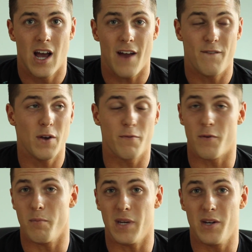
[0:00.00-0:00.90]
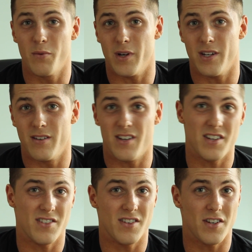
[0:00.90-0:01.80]
I found for me what
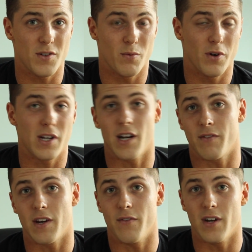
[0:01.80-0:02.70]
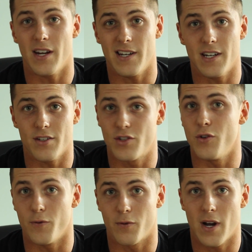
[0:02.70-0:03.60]
does and doesn't work, and I've given ideas
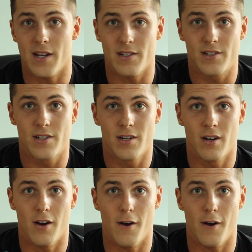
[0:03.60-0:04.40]
to friends,